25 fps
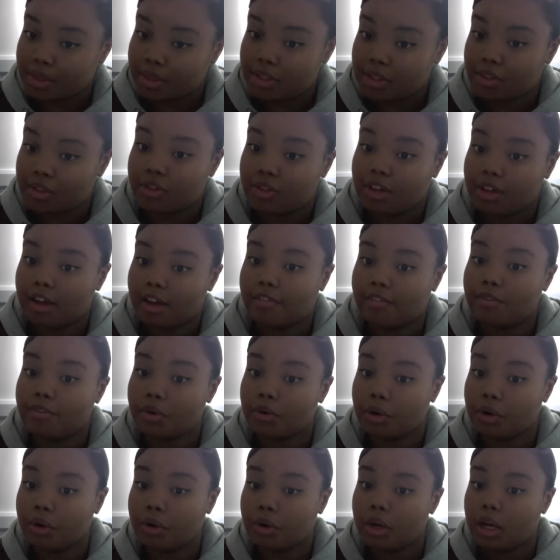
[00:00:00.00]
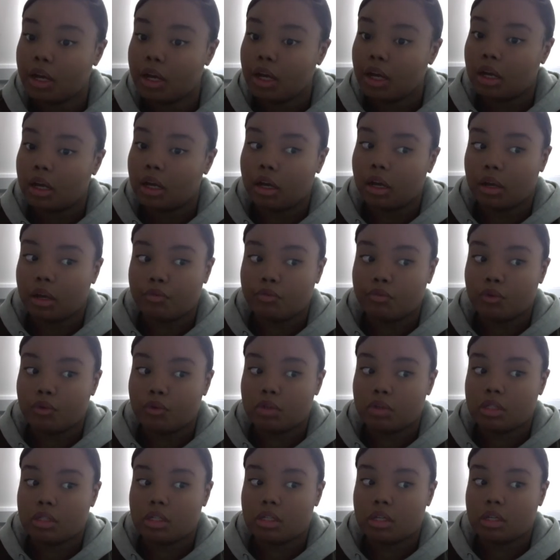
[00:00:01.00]
So therefore
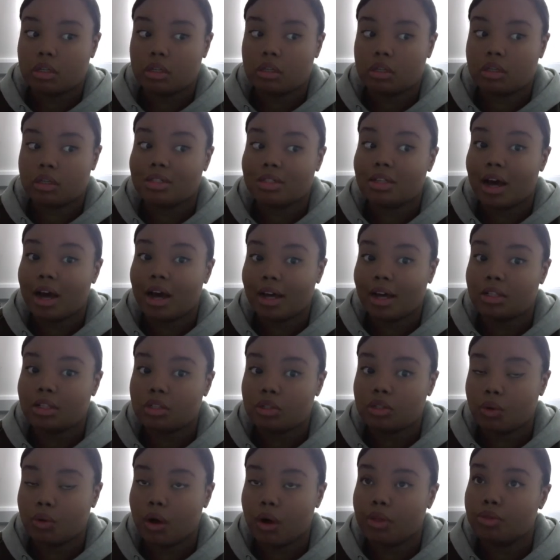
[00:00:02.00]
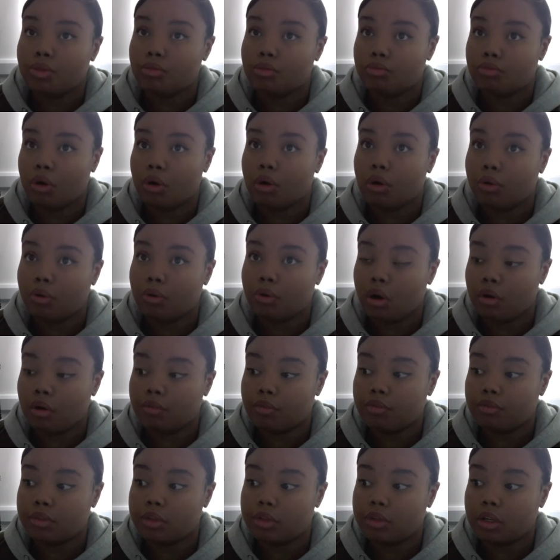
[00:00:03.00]
enforcing the title and the role of
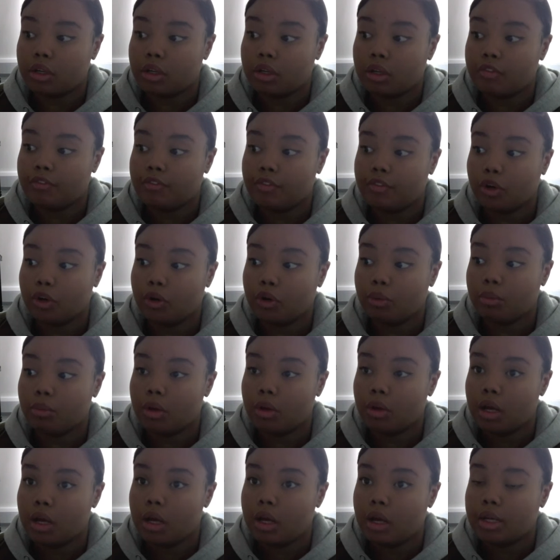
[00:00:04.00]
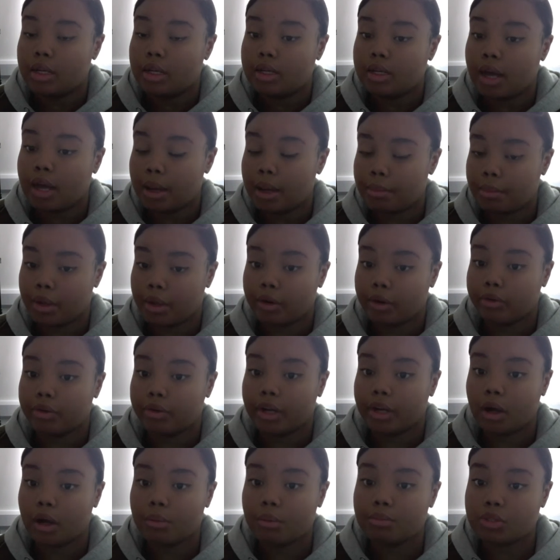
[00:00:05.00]
the film Nightmare on
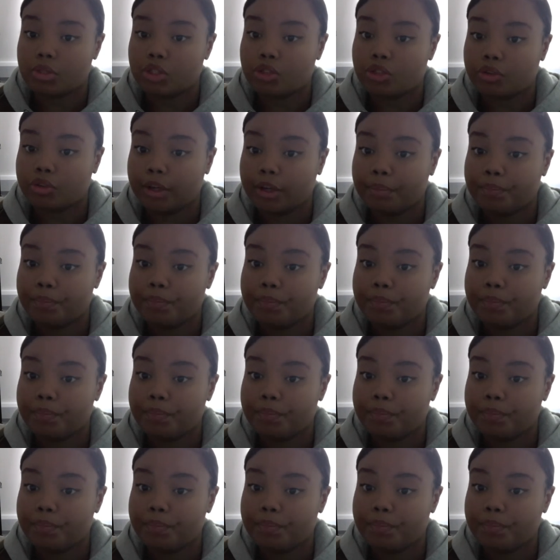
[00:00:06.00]
Elm Street.